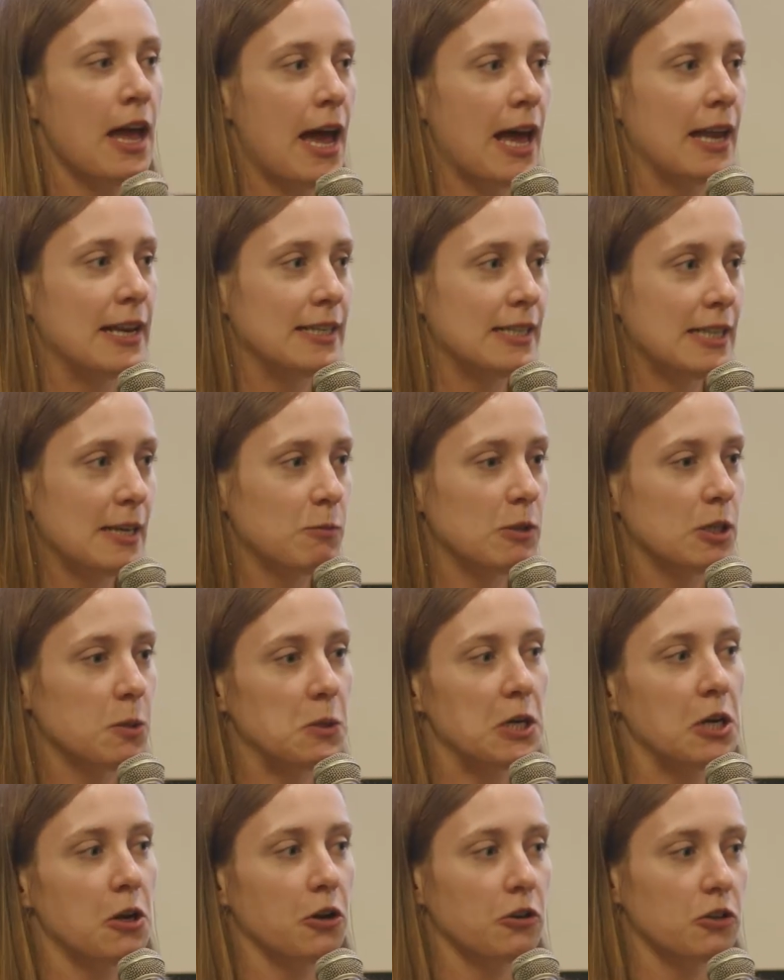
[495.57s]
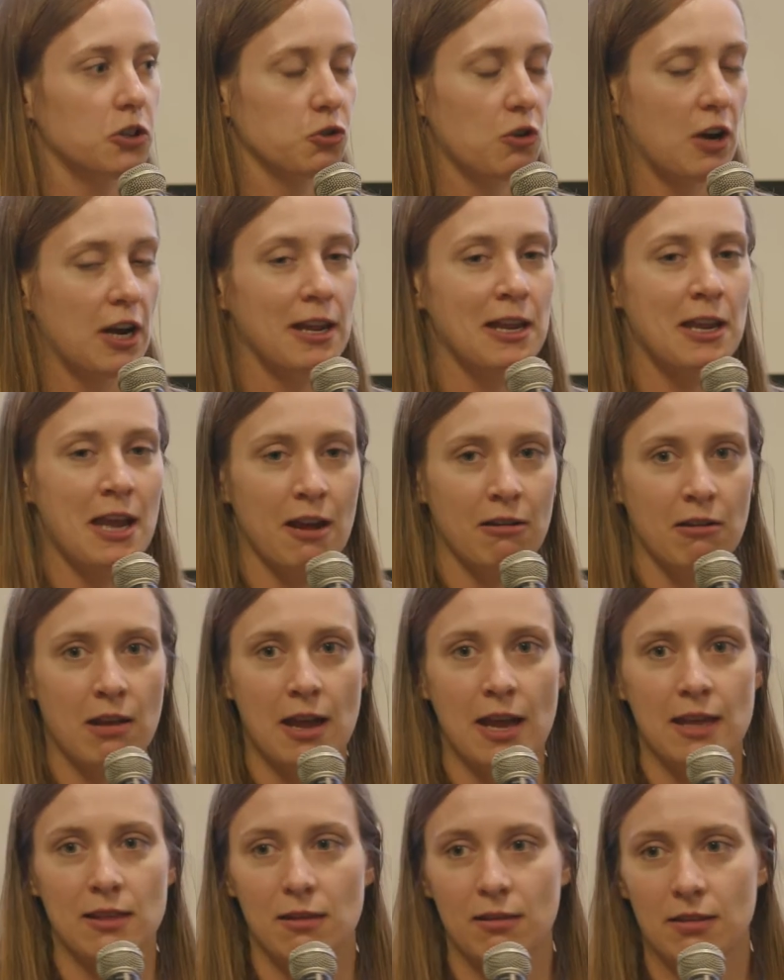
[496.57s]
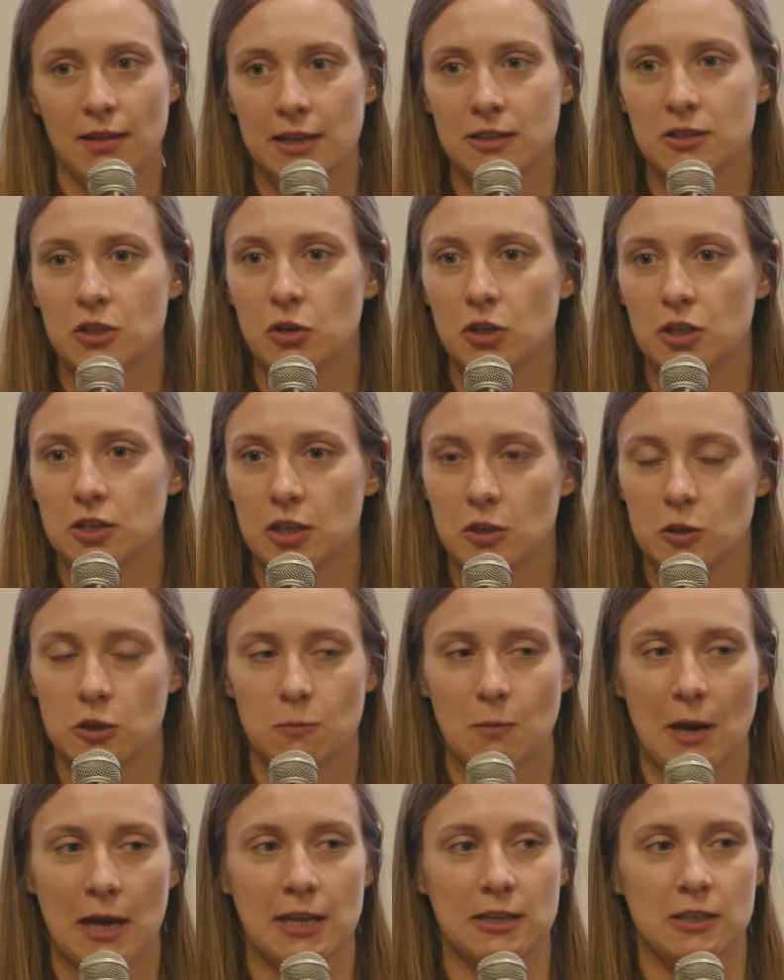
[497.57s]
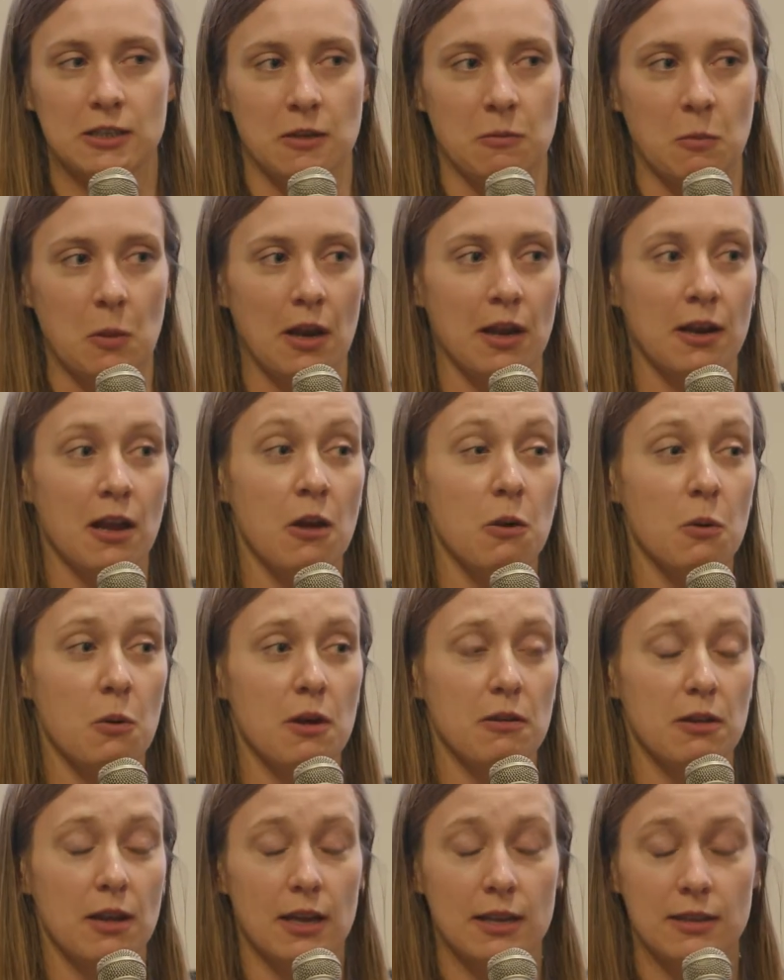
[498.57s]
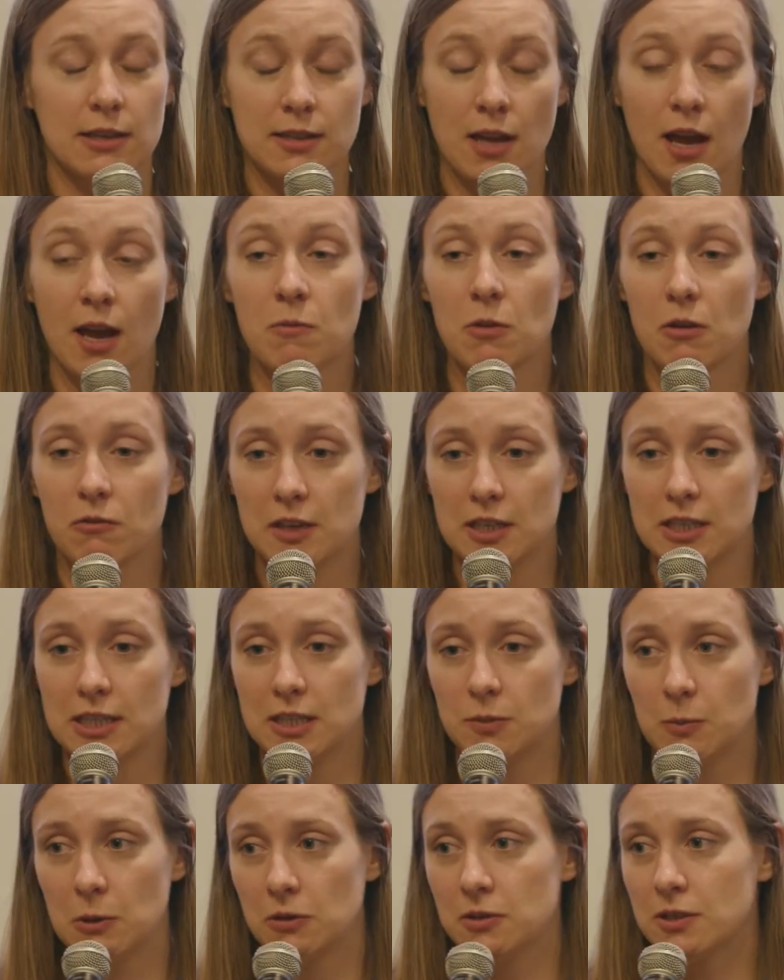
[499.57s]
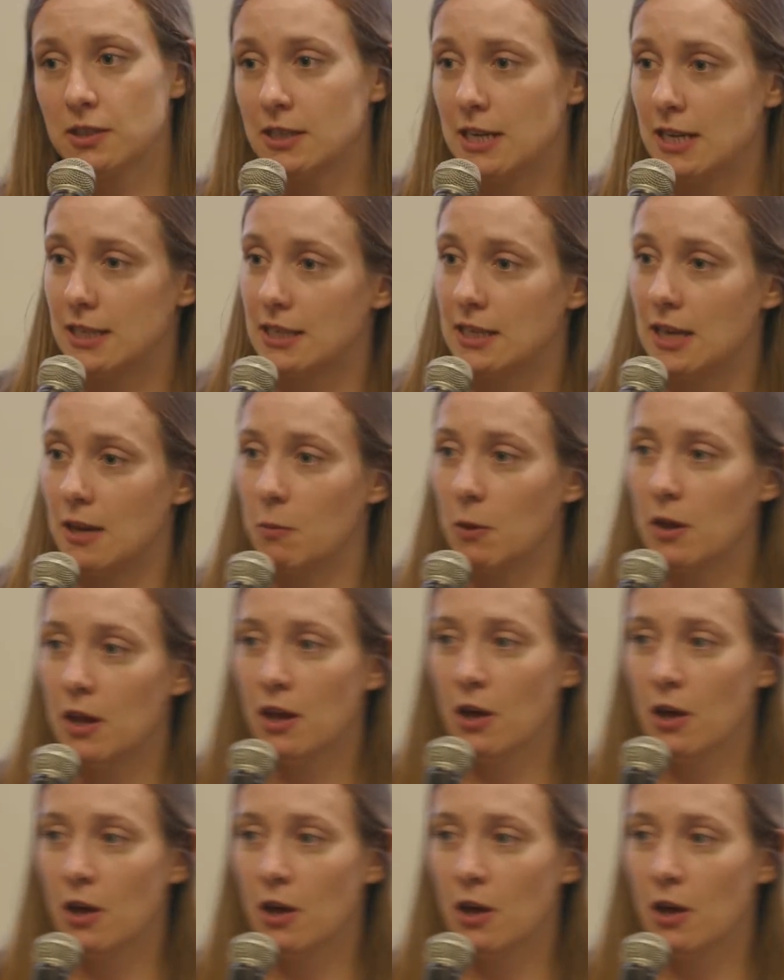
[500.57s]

And it seems to be a lot of trial and error in the things you can do to manage them. And I know in the time that Richard's been on sunitinib,